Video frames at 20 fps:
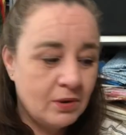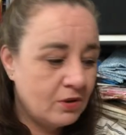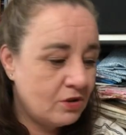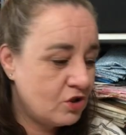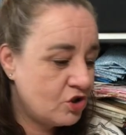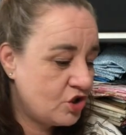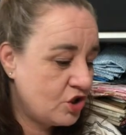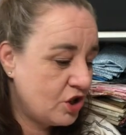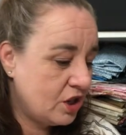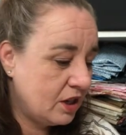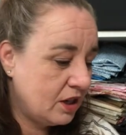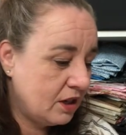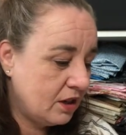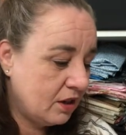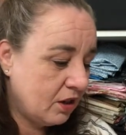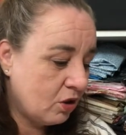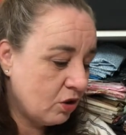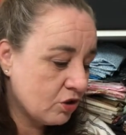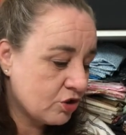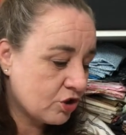she
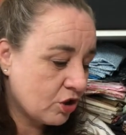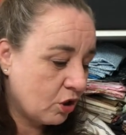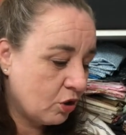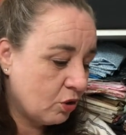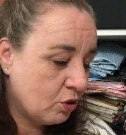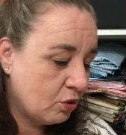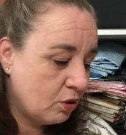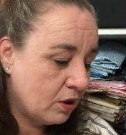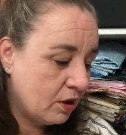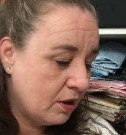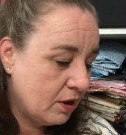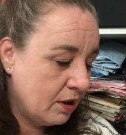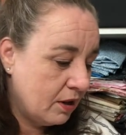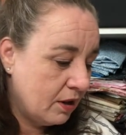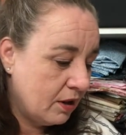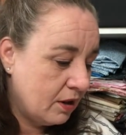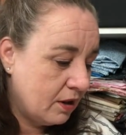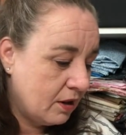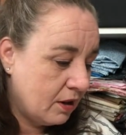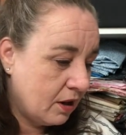also
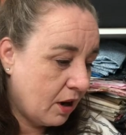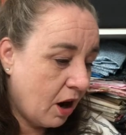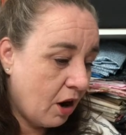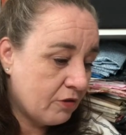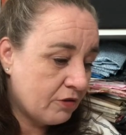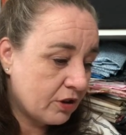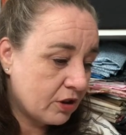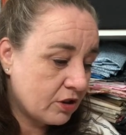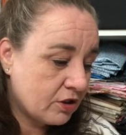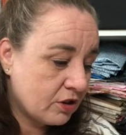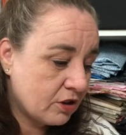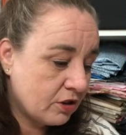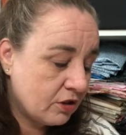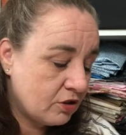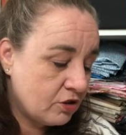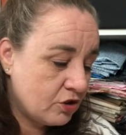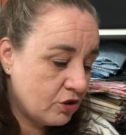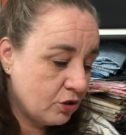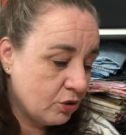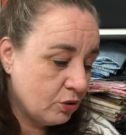offered
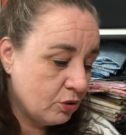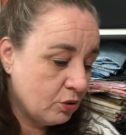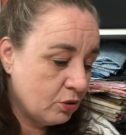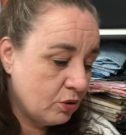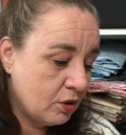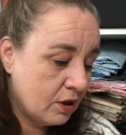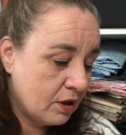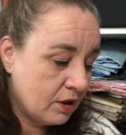to